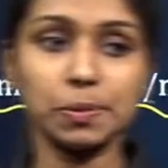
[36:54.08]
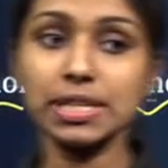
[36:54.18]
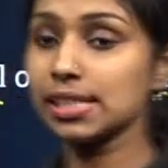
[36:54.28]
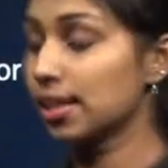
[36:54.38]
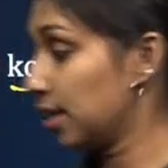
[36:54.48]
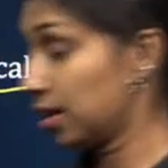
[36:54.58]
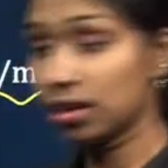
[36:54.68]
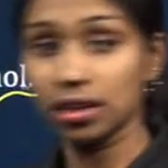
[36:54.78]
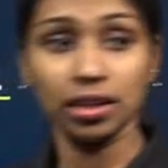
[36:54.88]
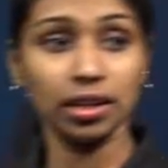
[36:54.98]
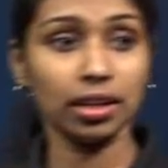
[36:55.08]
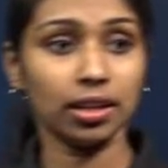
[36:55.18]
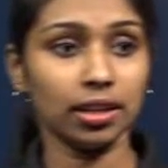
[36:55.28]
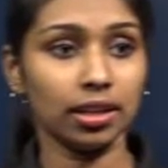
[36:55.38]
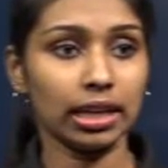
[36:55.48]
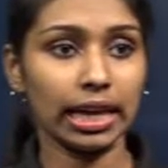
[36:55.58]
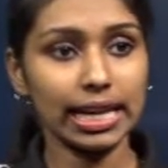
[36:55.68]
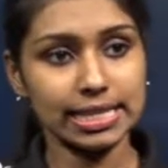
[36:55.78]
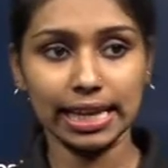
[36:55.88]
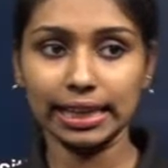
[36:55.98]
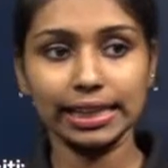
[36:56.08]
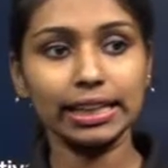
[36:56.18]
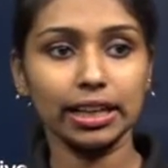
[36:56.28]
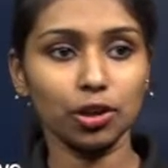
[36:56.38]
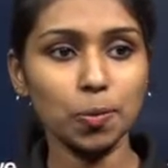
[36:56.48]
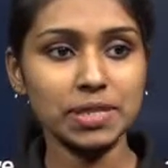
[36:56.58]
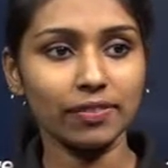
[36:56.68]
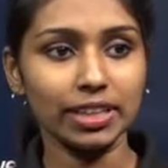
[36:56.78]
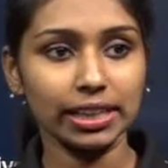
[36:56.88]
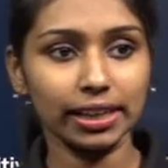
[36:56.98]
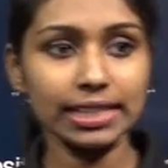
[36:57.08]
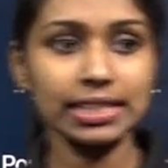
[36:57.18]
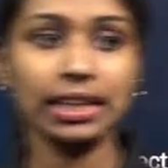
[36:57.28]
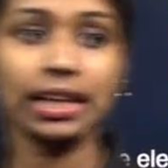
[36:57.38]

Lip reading: means, yes, group 17, right?